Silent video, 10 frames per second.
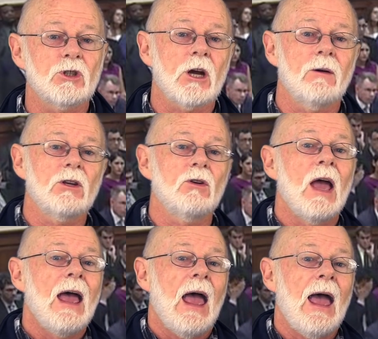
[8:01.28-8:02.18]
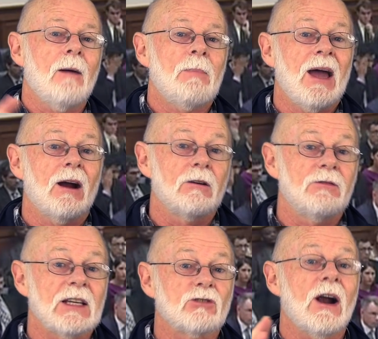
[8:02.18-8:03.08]
showing you how power
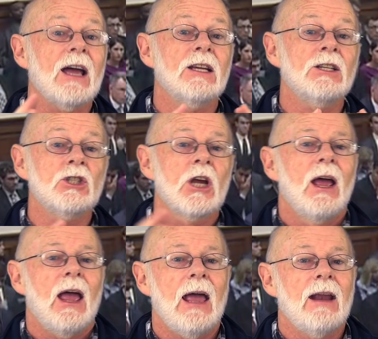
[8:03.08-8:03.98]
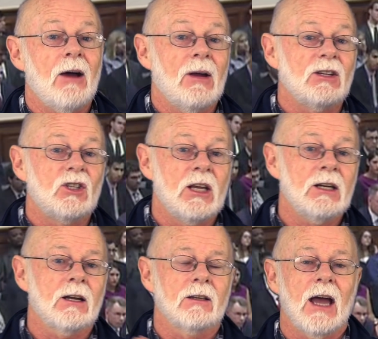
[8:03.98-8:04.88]
affects range and how
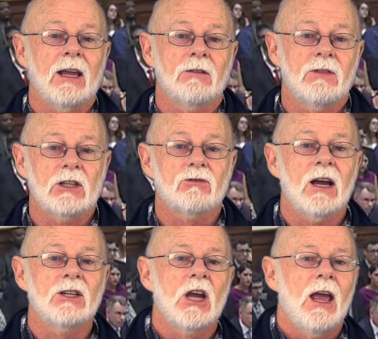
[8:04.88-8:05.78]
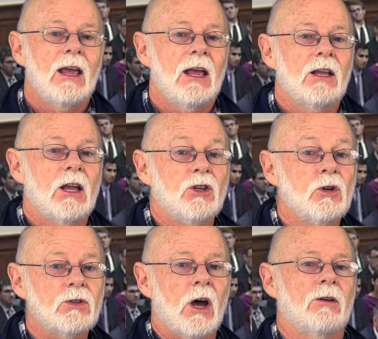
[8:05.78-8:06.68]
antenna gain affects range and
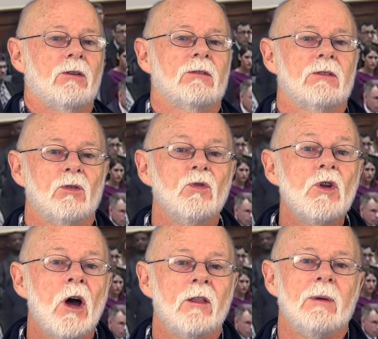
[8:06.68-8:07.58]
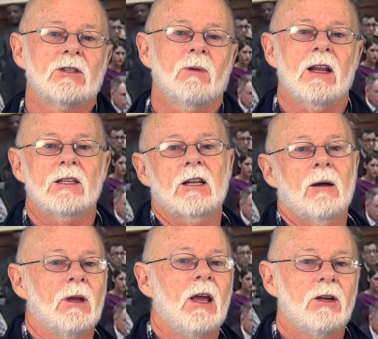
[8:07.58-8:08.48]
you'll know, you'll know the best way to set
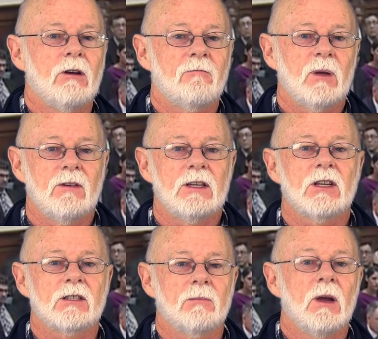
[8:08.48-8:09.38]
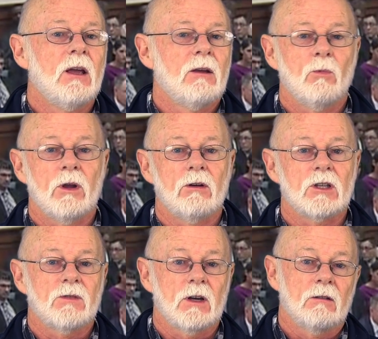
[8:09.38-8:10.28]
up your FPV system whether
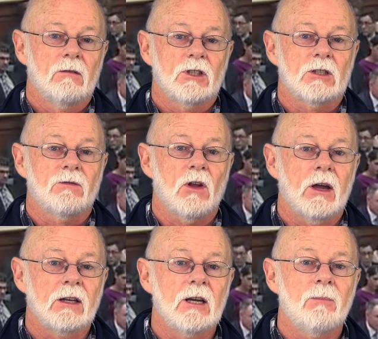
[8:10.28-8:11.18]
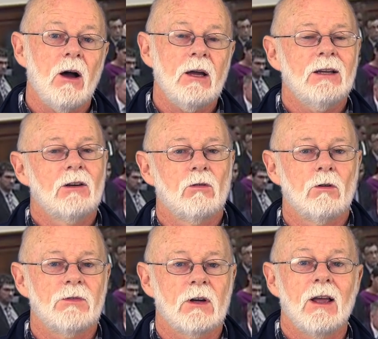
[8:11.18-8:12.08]
it's for just flying nearby
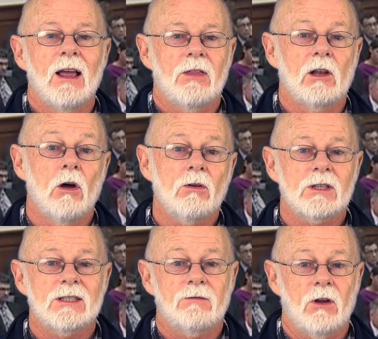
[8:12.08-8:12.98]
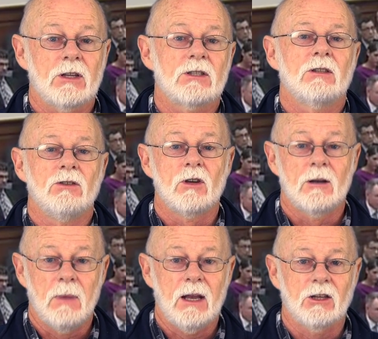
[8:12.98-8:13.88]
or for the longest flights you
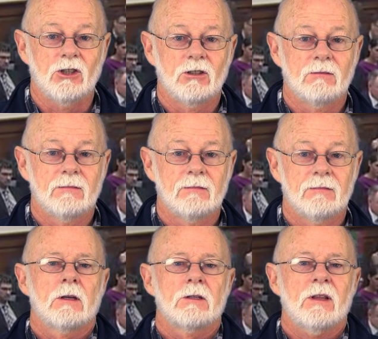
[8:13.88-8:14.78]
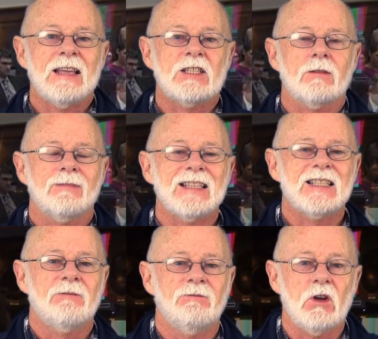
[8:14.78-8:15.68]
can manage. So that's it. That's
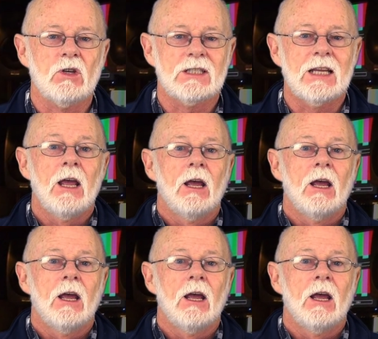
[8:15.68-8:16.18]
the first